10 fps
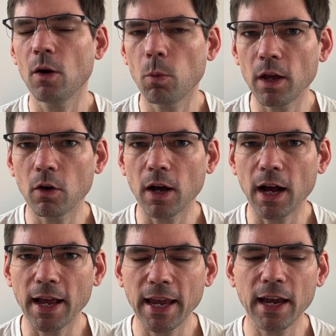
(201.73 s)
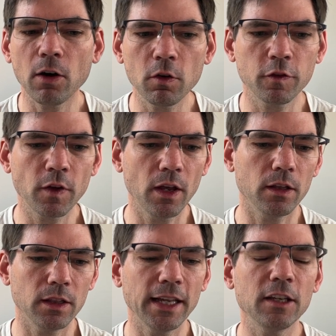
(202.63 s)
Well, a health
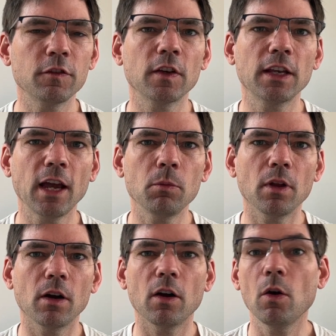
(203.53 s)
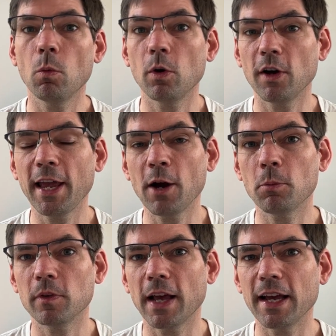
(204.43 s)
life counter will help
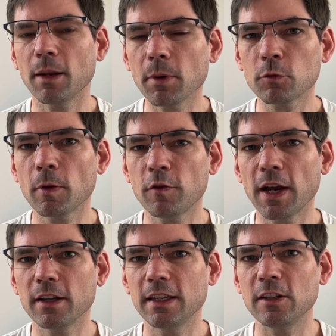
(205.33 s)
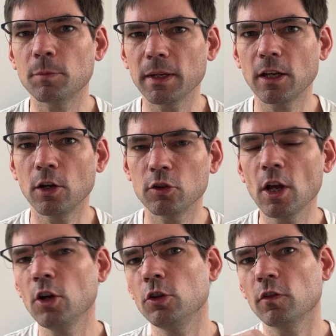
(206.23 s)
with that. And I much prefer these because
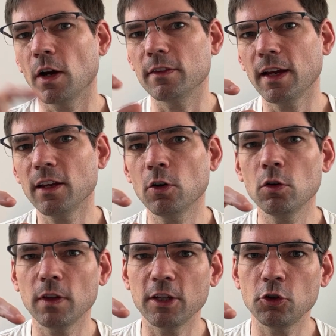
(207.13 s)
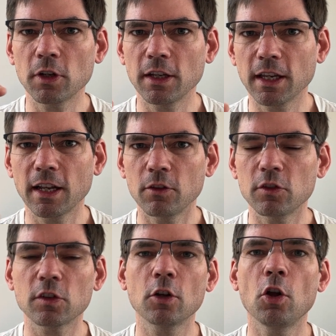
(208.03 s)
you've got a dial that you can kind of
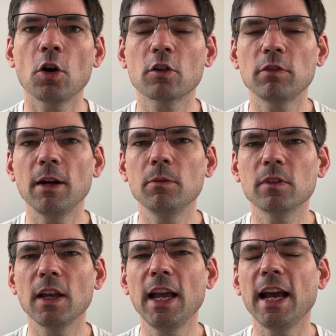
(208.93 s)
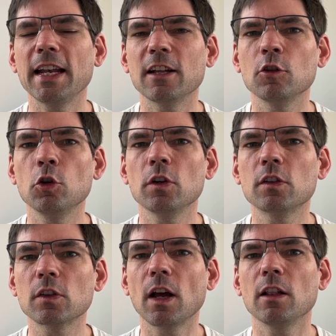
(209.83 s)
just clock round, and it
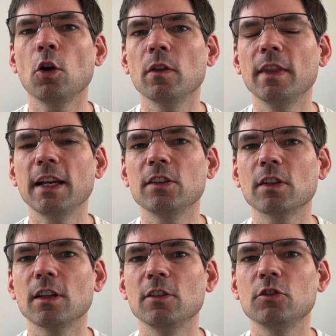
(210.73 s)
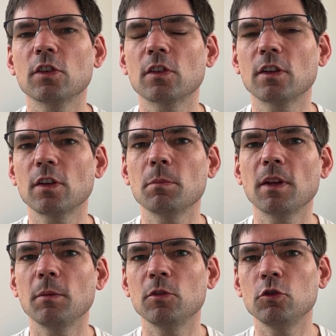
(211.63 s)
looks a lot nicer than just
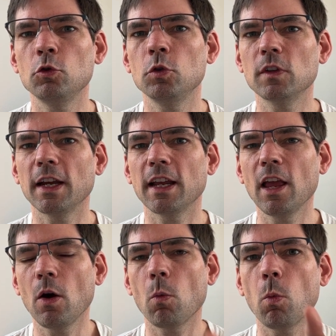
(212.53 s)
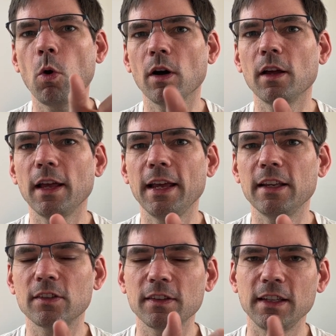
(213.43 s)
sometimes using what
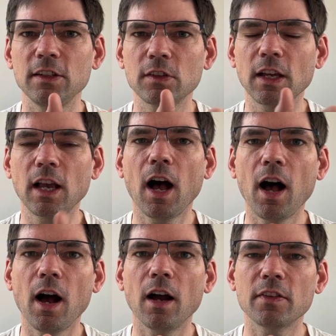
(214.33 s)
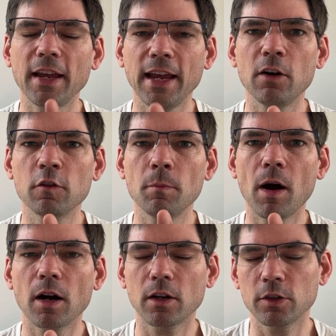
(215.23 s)
is these card health
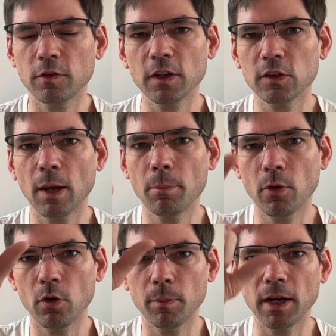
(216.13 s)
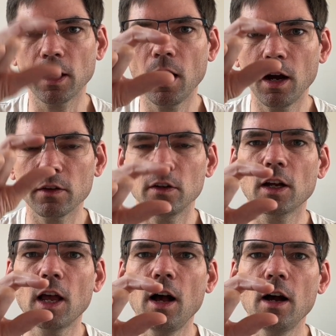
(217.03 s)
markers. For example, it'll be a card and a
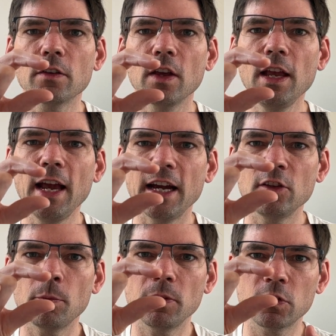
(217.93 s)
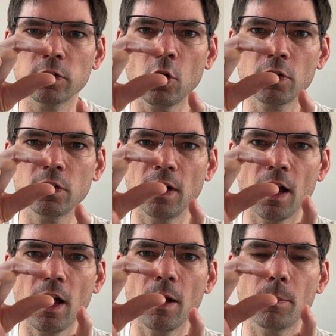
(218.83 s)
card, and you'll be slotting it
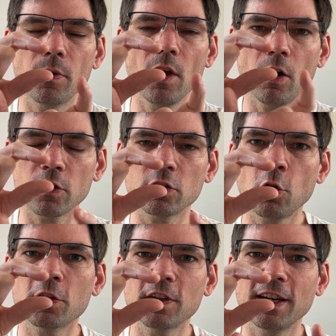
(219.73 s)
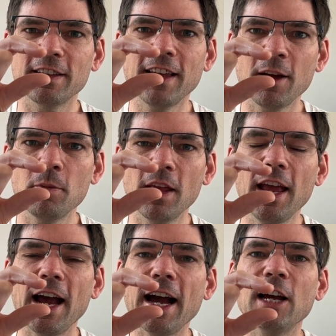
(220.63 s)
up or slotting it down
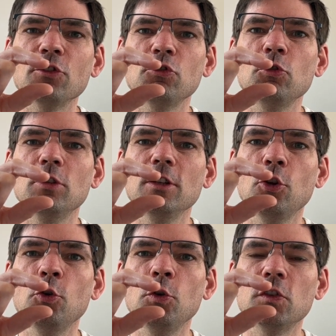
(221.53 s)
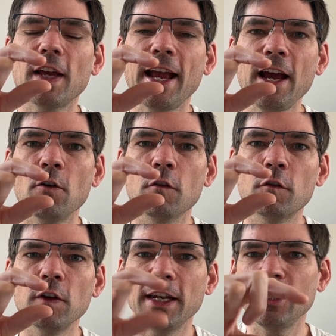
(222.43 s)
as you lose
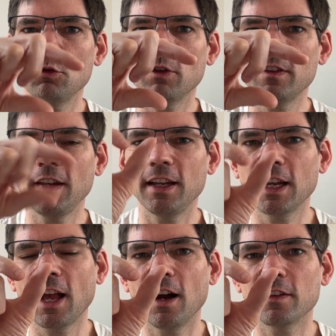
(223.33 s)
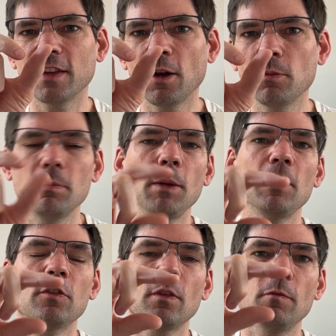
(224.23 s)
health, and then you'll take the card down. Maybe
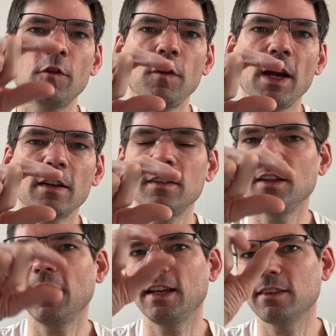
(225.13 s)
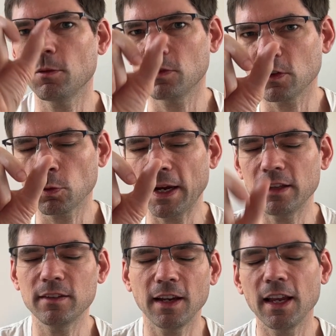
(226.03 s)
it's from 30 then down to
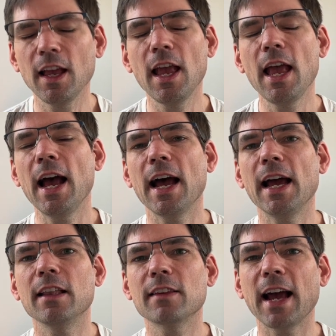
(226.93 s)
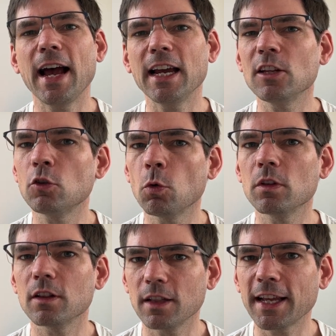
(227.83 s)
20, and I
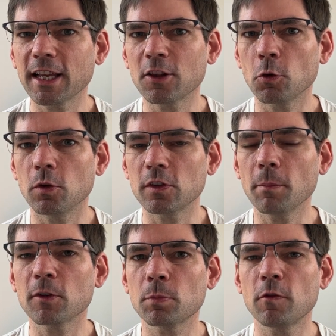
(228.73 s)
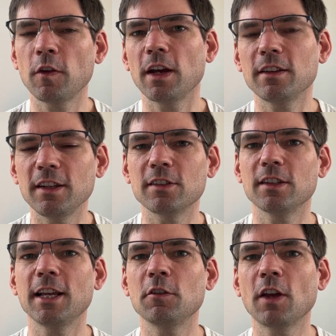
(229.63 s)
don't like those. I much prefer these
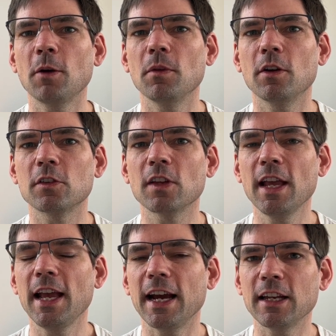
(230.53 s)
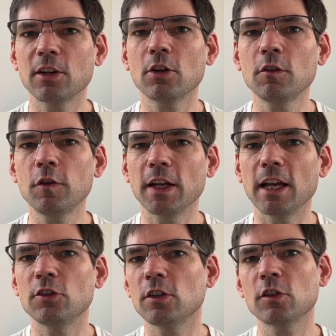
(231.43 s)
life counters, and the good thing
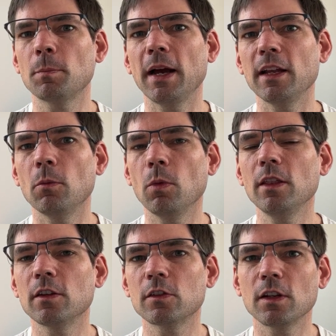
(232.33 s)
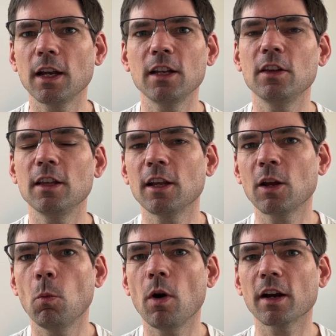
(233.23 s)
is you can just buy them once and then they
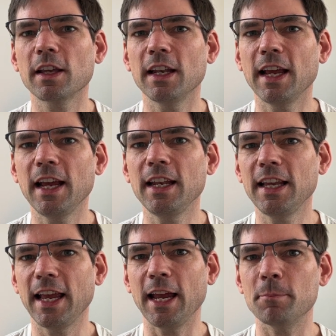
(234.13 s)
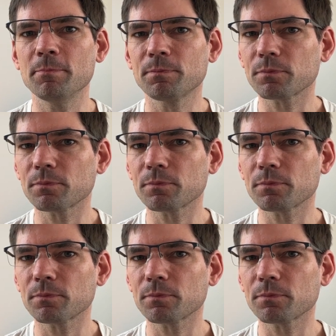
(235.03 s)
can work in any game.